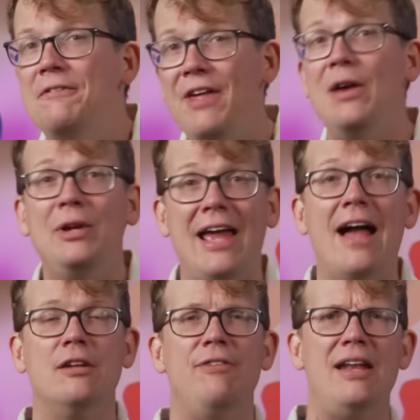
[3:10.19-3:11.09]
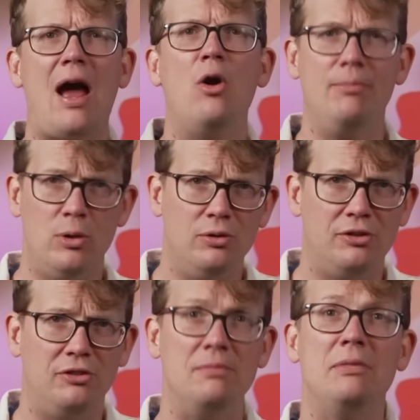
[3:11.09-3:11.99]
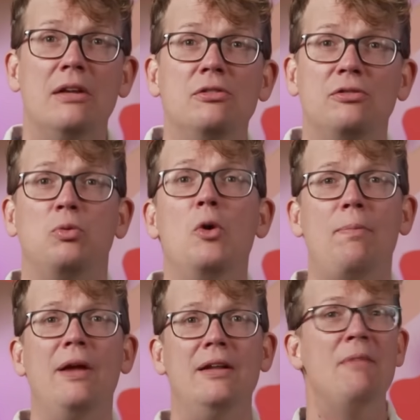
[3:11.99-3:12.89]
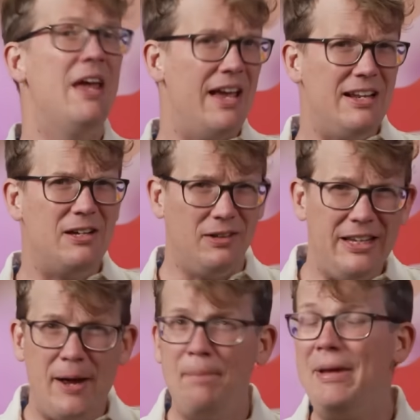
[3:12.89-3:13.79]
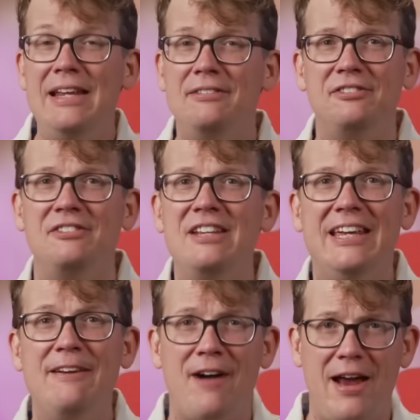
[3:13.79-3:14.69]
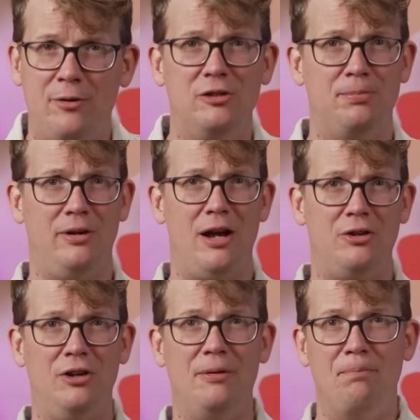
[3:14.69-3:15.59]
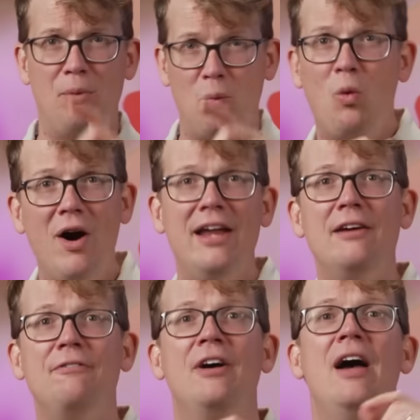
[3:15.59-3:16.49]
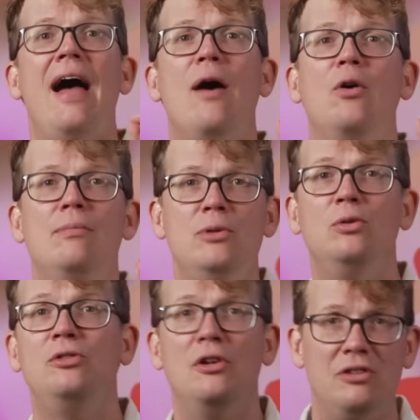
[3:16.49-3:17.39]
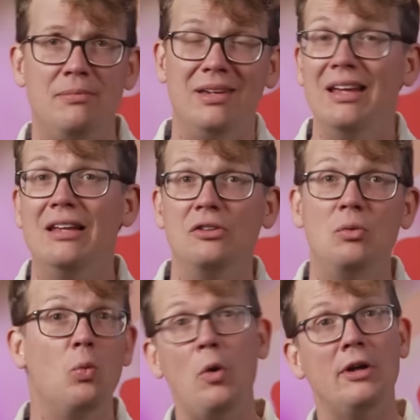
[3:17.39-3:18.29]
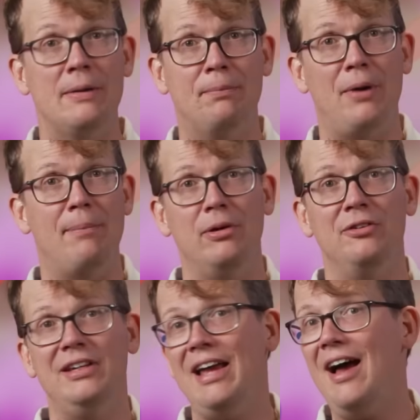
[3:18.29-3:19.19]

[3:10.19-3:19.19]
if they reactivate, our immune system can swoop in and clean up any sneaky virus production. But what if our immune system isn't working properly